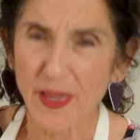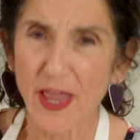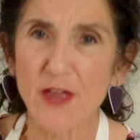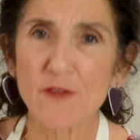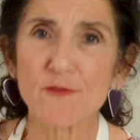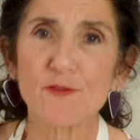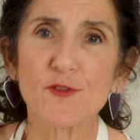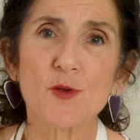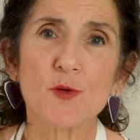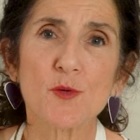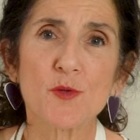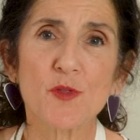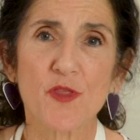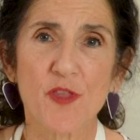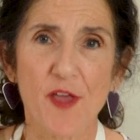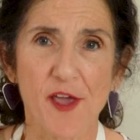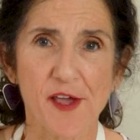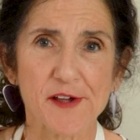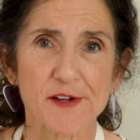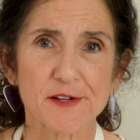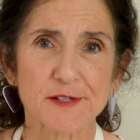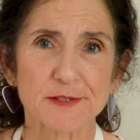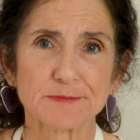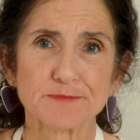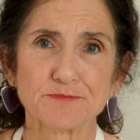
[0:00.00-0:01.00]
If you
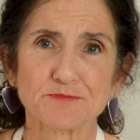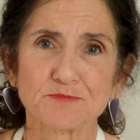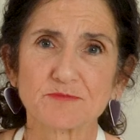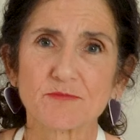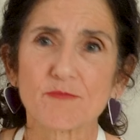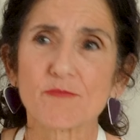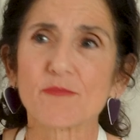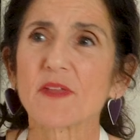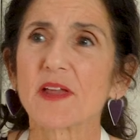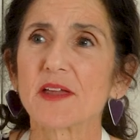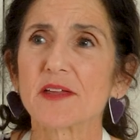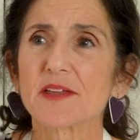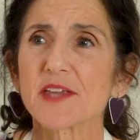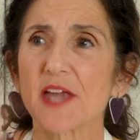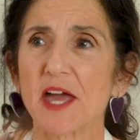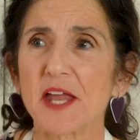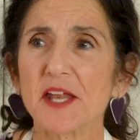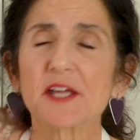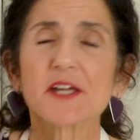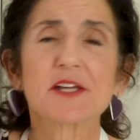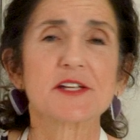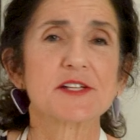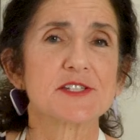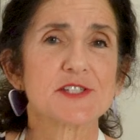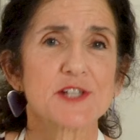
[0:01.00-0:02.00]
think
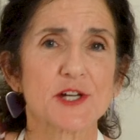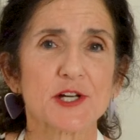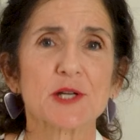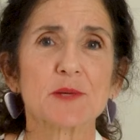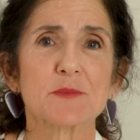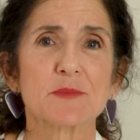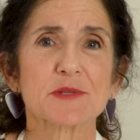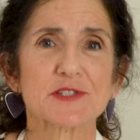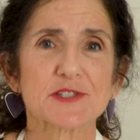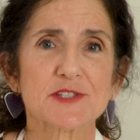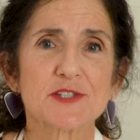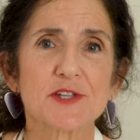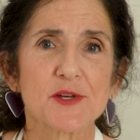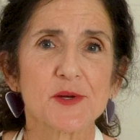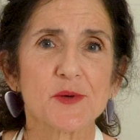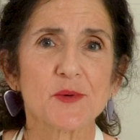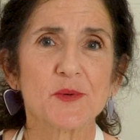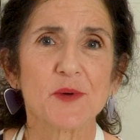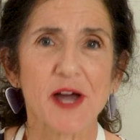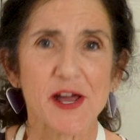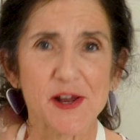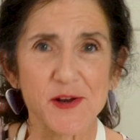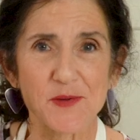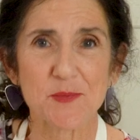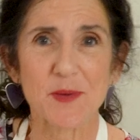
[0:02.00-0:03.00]
getting a
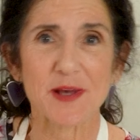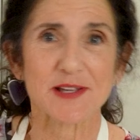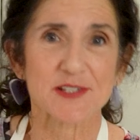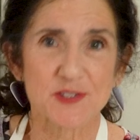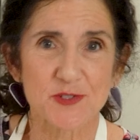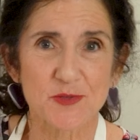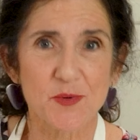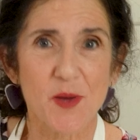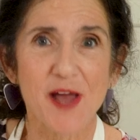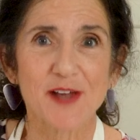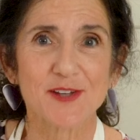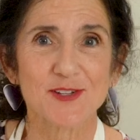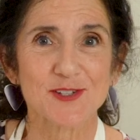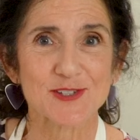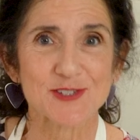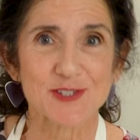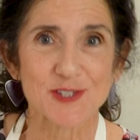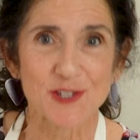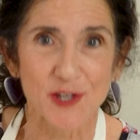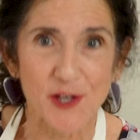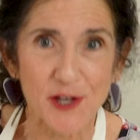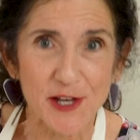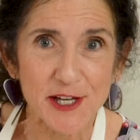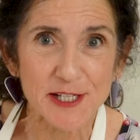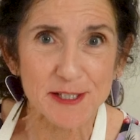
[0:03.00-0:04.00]
tiramisu in a restaurant is
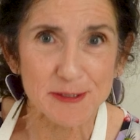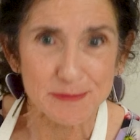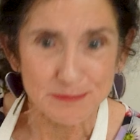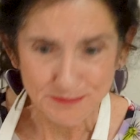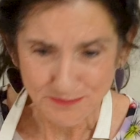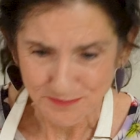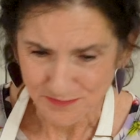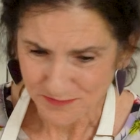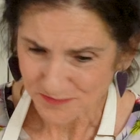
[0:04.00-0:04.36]
good,